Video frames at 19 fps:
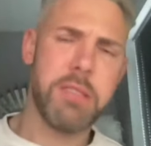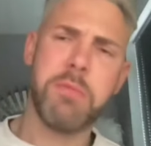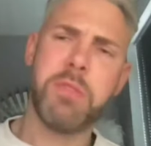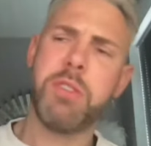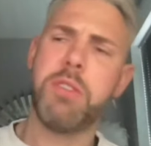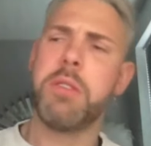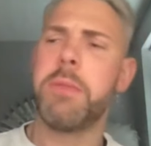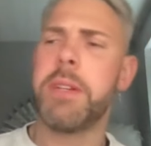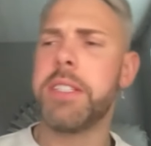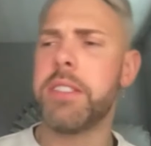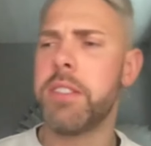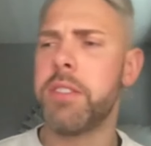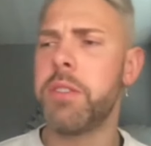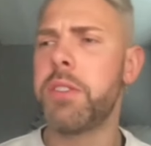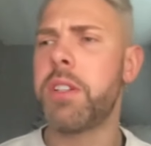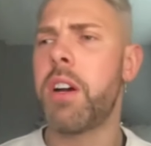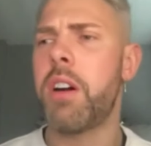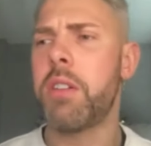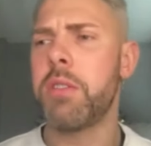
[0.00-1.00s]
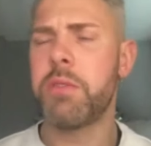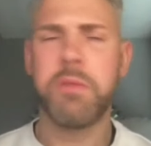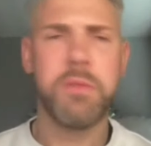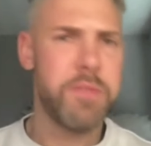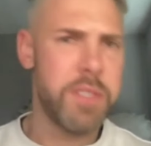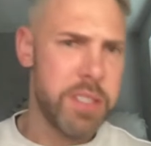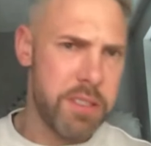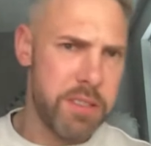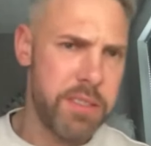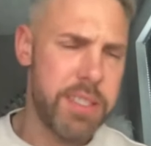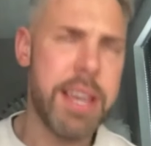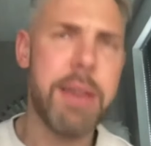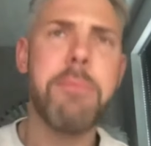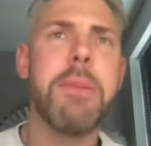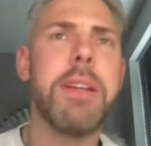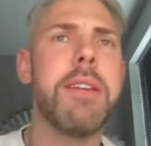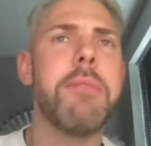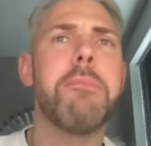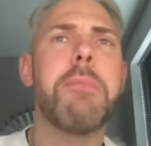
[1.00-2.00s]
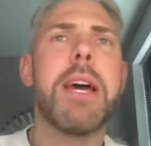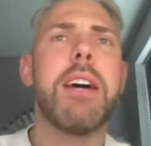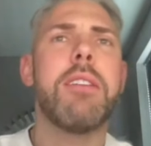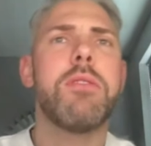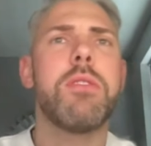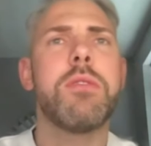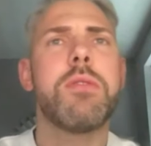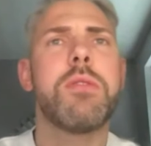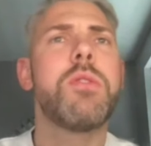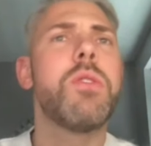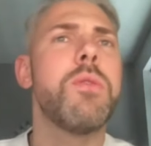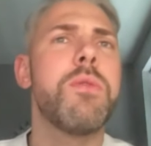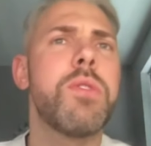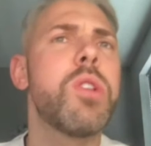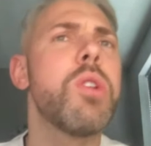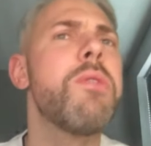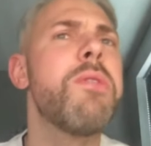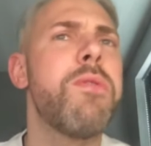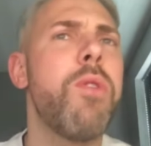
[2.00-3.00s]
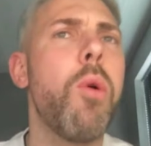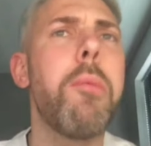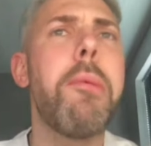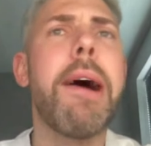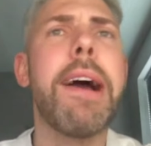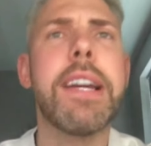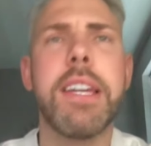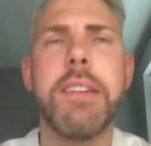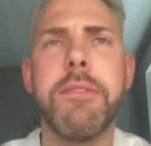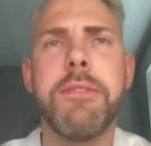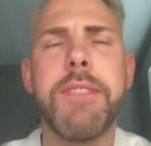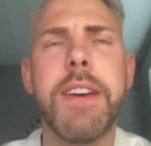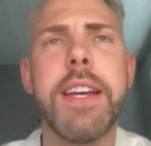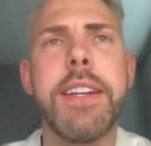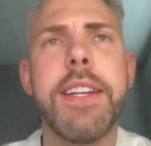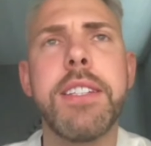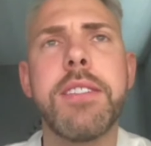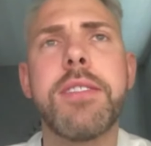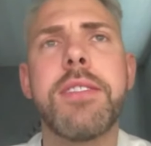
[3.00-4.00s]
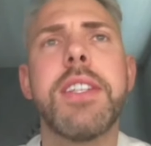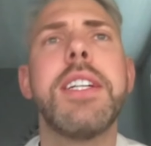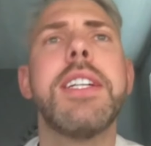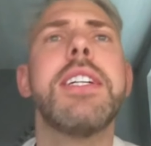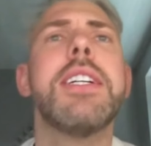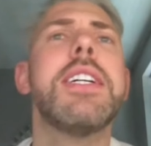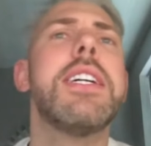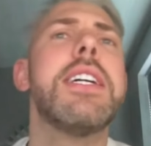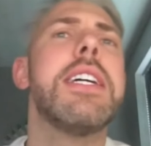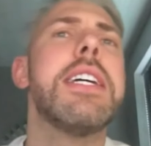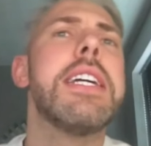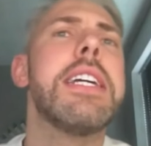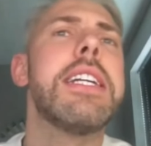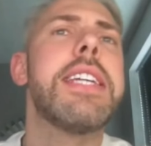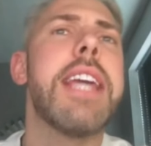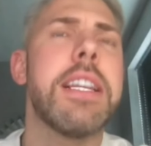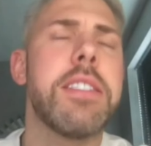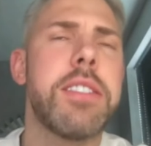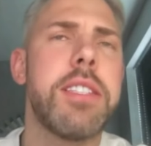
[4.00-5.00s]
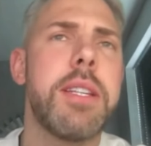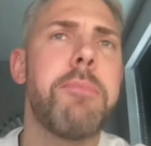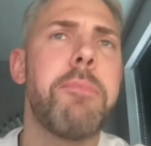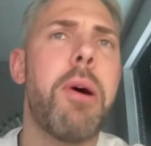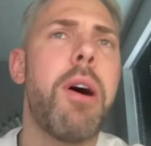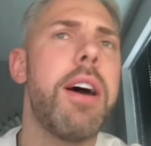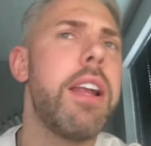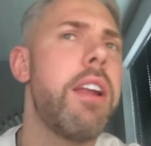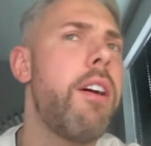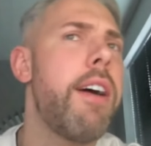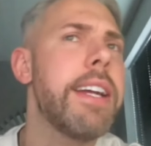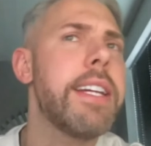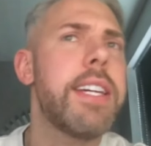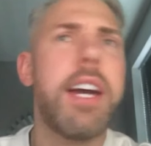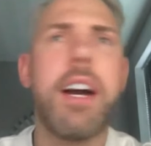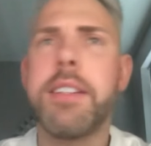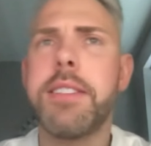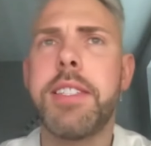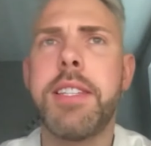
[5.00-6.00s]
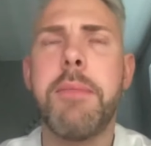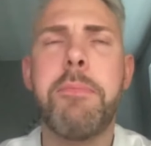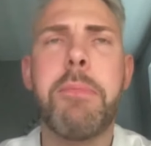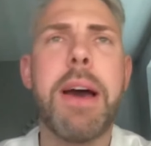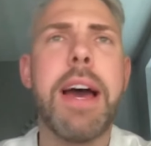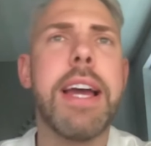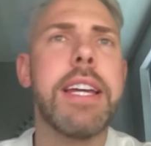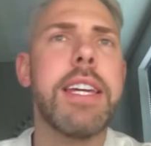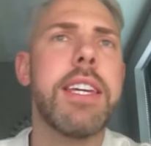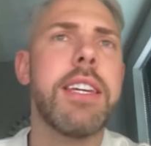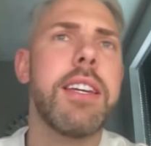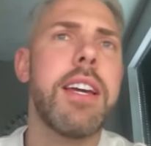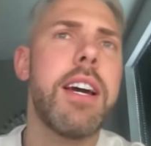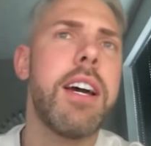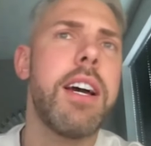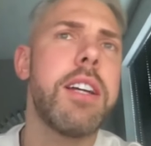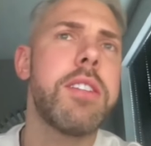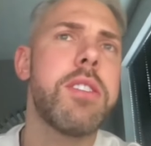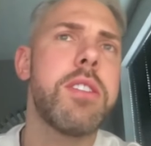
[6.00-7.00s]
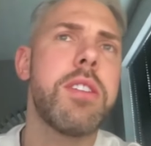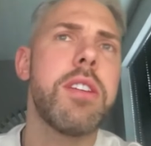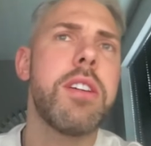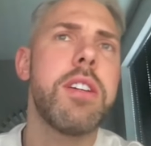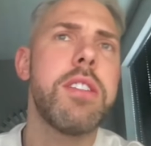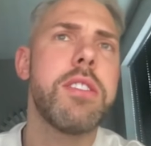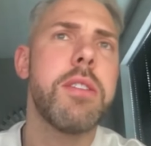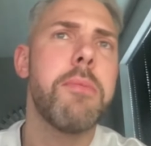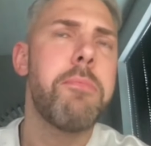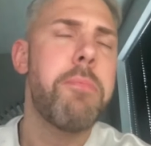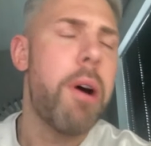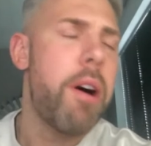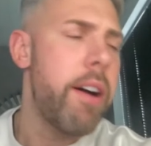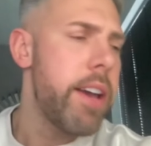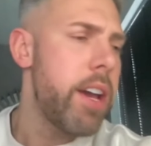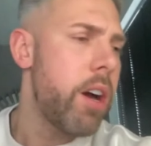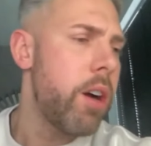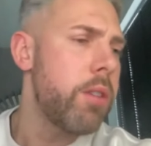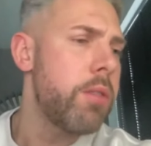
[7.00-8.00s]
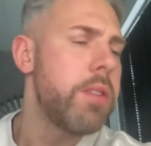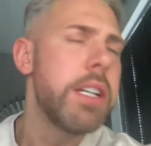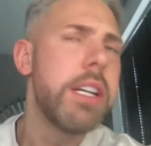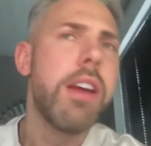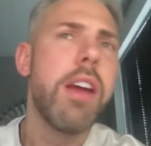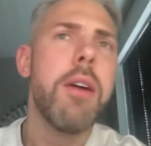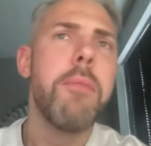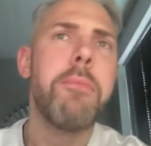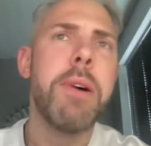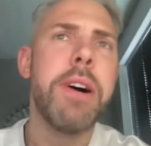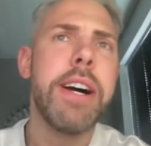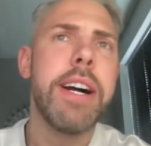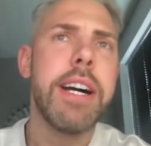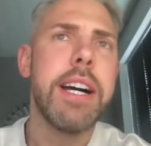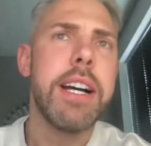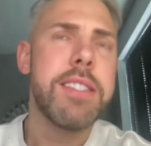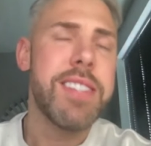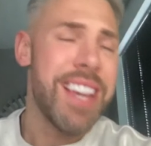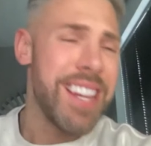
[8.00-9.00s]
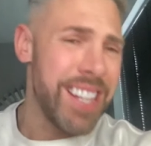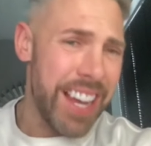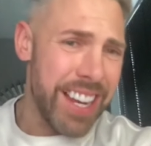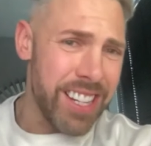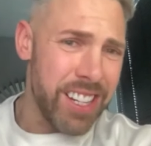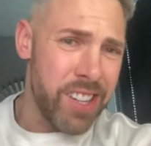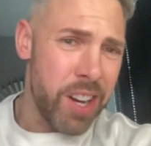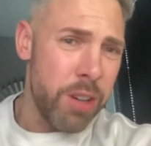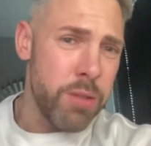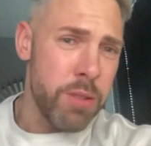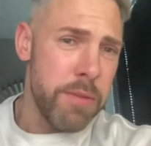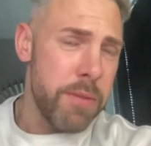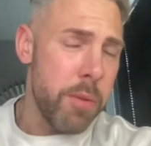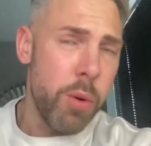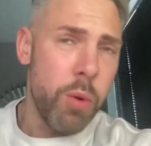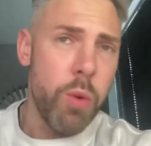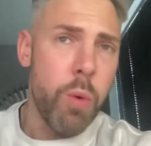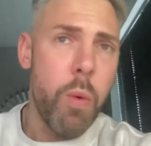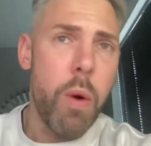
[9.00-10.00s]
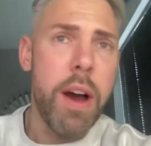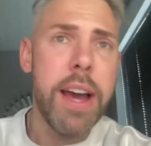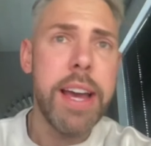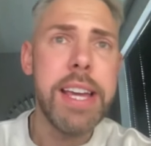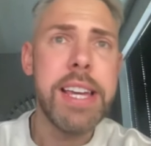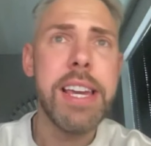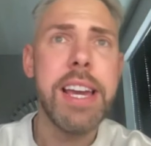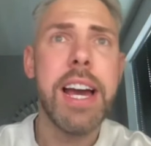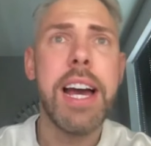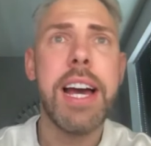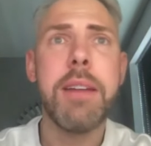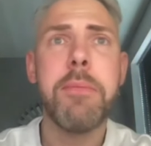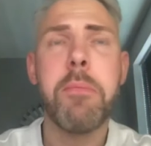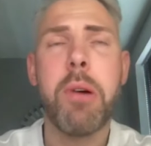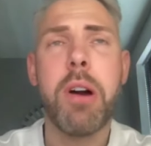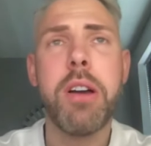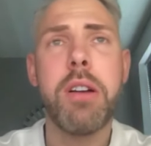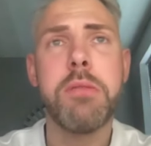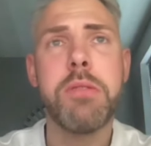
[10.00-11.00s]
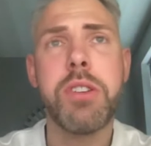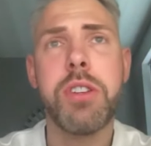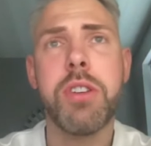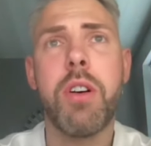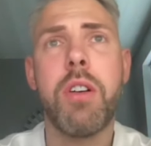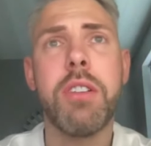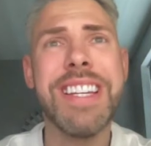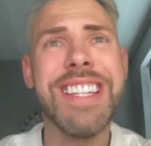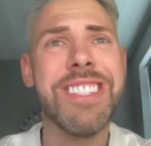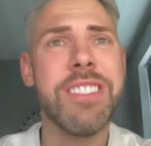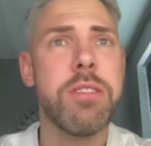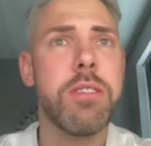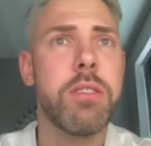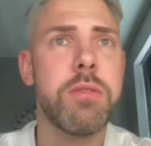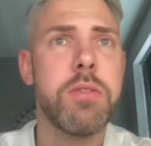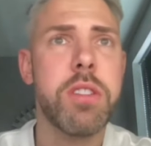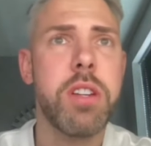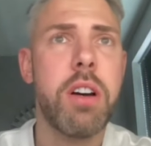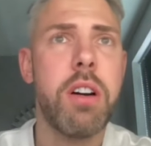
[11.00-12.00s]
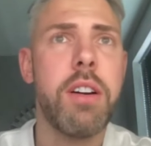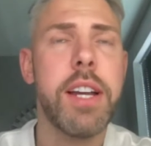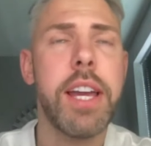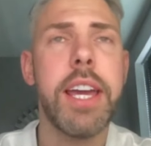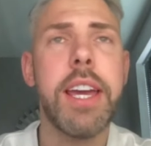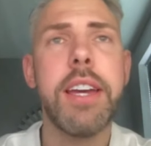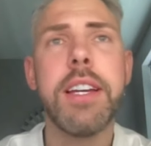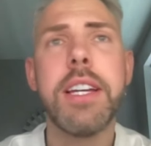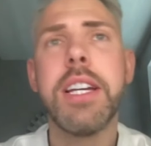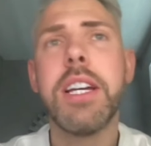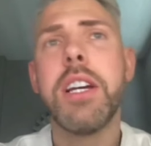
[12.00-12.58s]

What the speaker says: I'm sure he went to Newcastle for £10 million. Good fullback, in fairness. Gets to the byline, cuts it back to Bio, but Tanganga goes with him all the way, and Bio's shot isn't on target.